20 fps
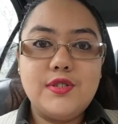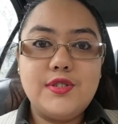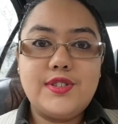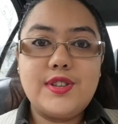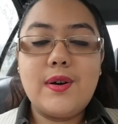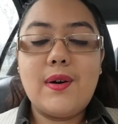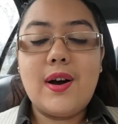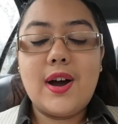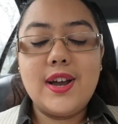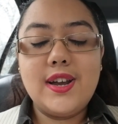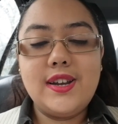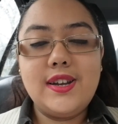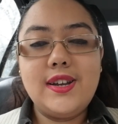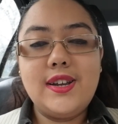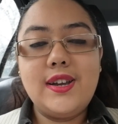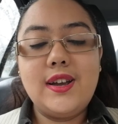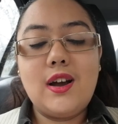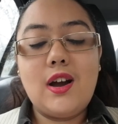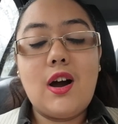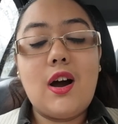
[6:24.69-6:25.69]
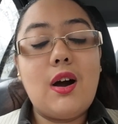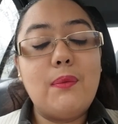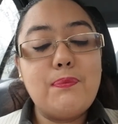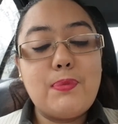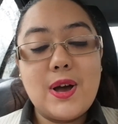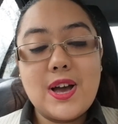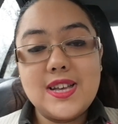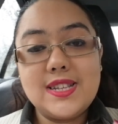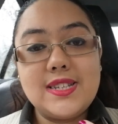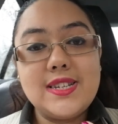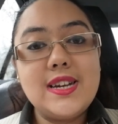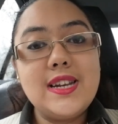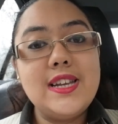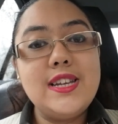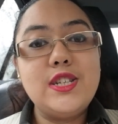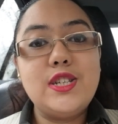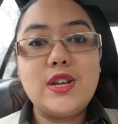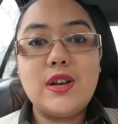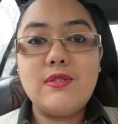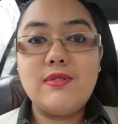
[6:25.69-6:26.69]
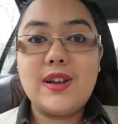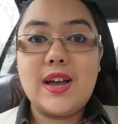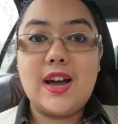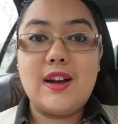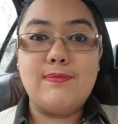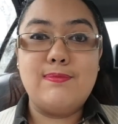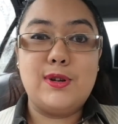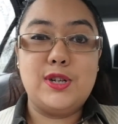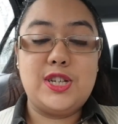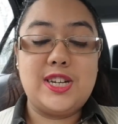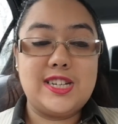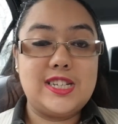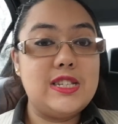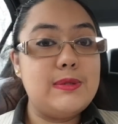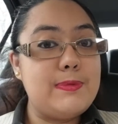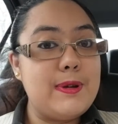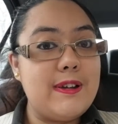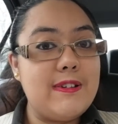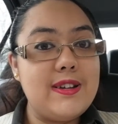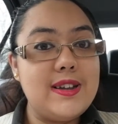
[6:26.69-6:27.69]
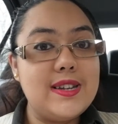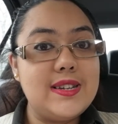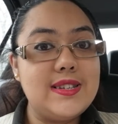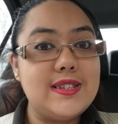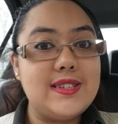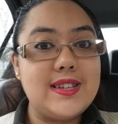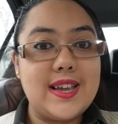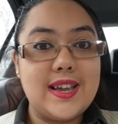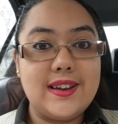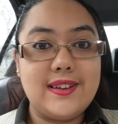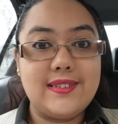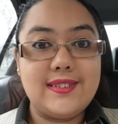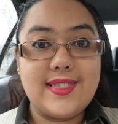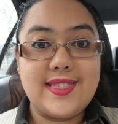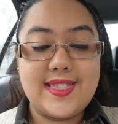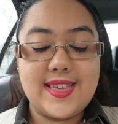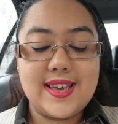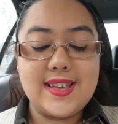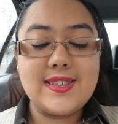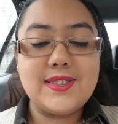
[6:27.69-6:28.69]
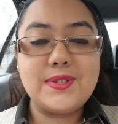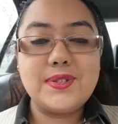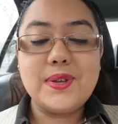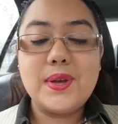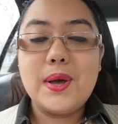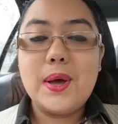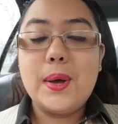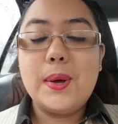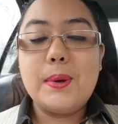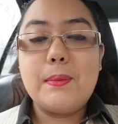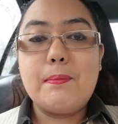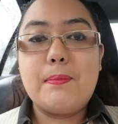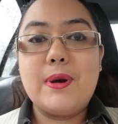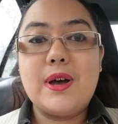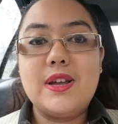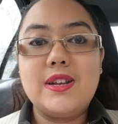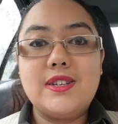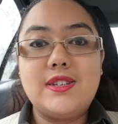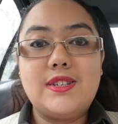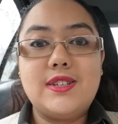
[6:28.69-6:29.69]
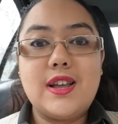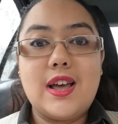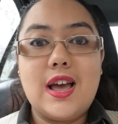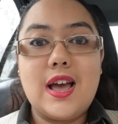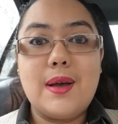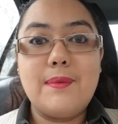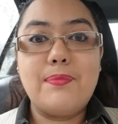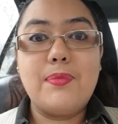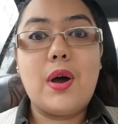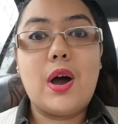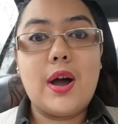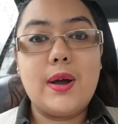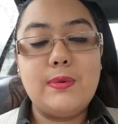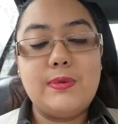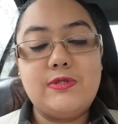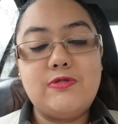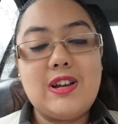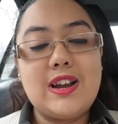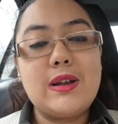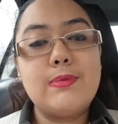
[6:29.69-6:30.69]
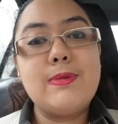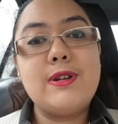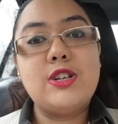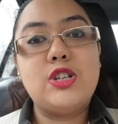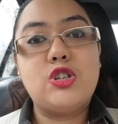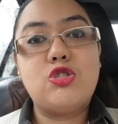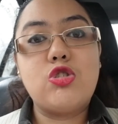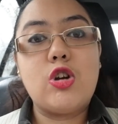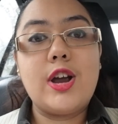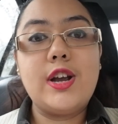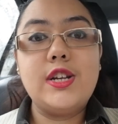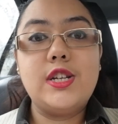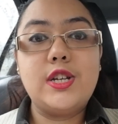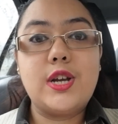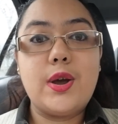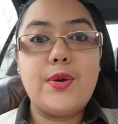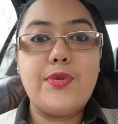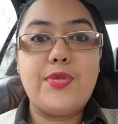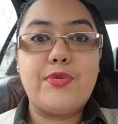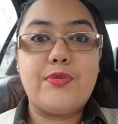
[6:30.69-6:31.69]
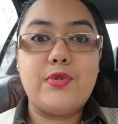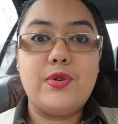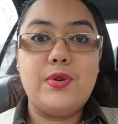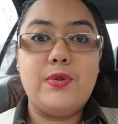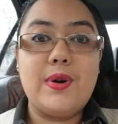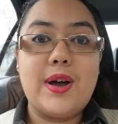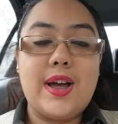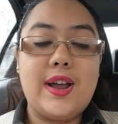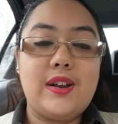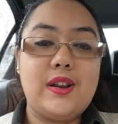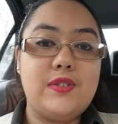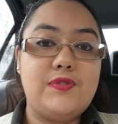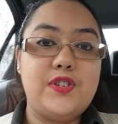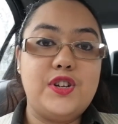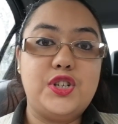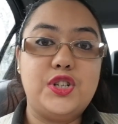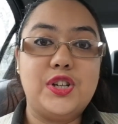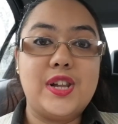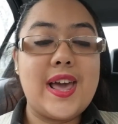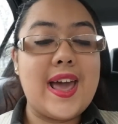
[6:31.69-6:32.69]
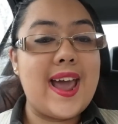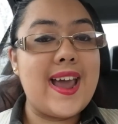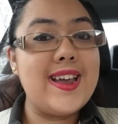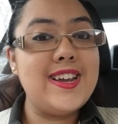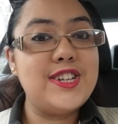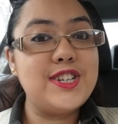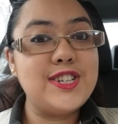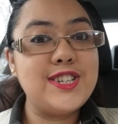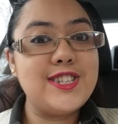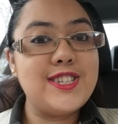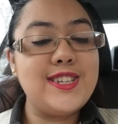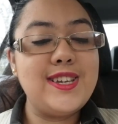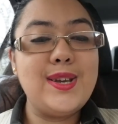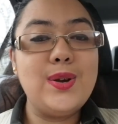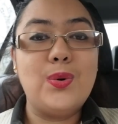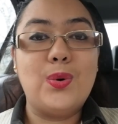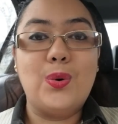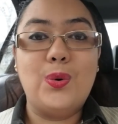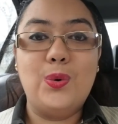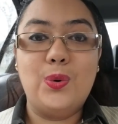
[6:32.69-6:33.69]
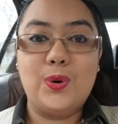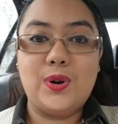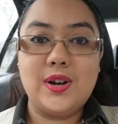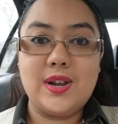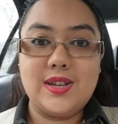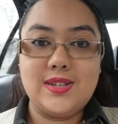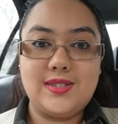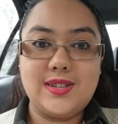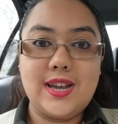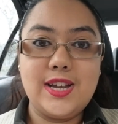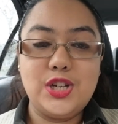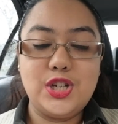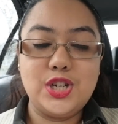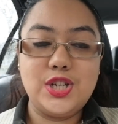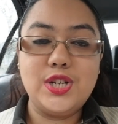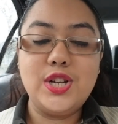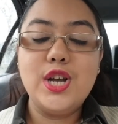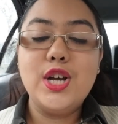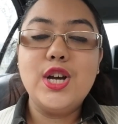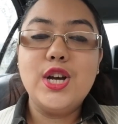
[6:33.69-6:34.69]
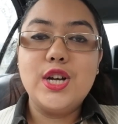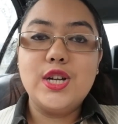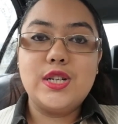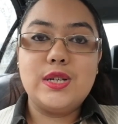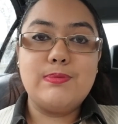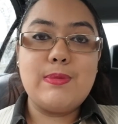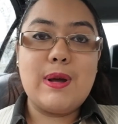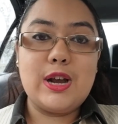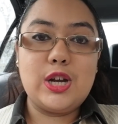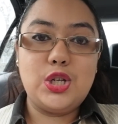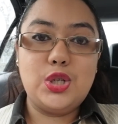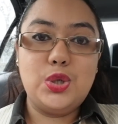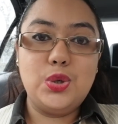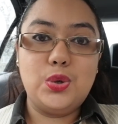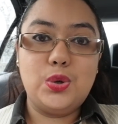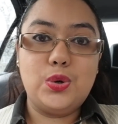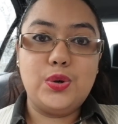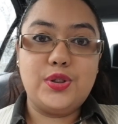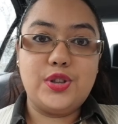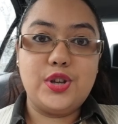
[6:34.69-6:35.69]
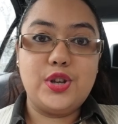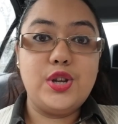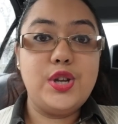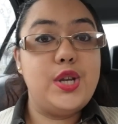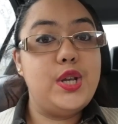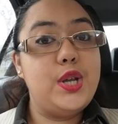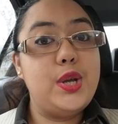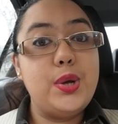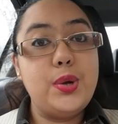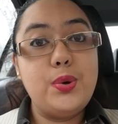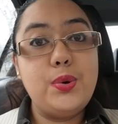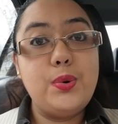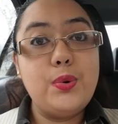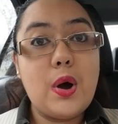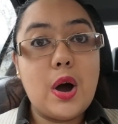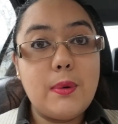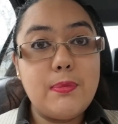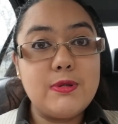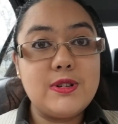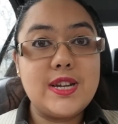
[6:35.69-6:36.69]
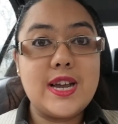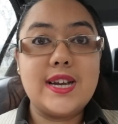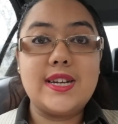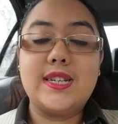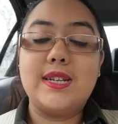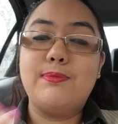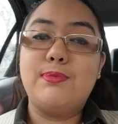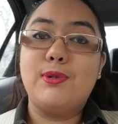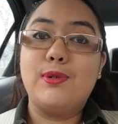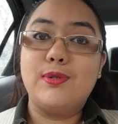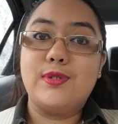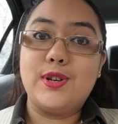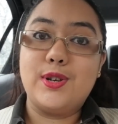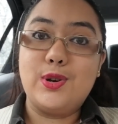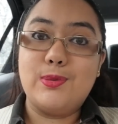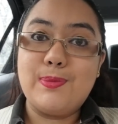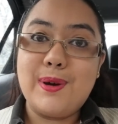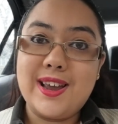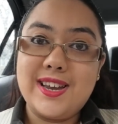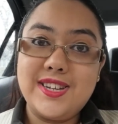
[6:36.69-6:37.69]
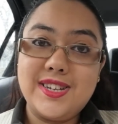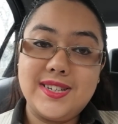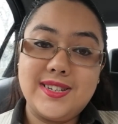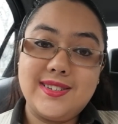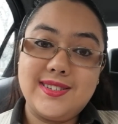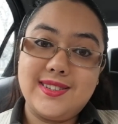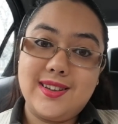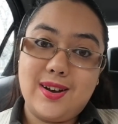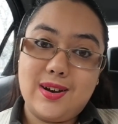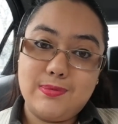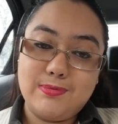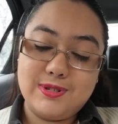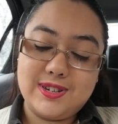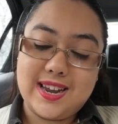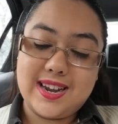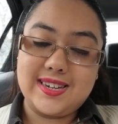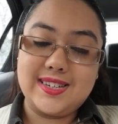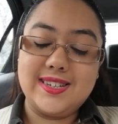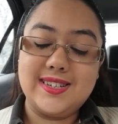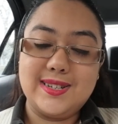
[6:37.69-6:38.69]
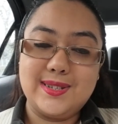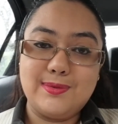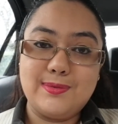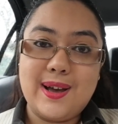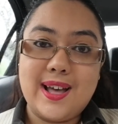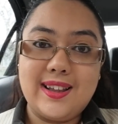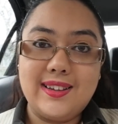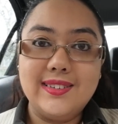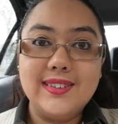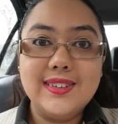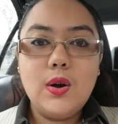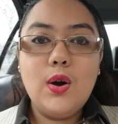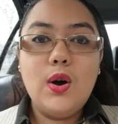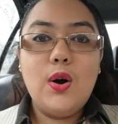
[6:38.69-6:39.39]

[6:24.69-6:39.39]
So I personally don't have much experience in this, but I would recommend trying to go through an official agency or organisation to make sure that you are protected, but also your patients are protected as well.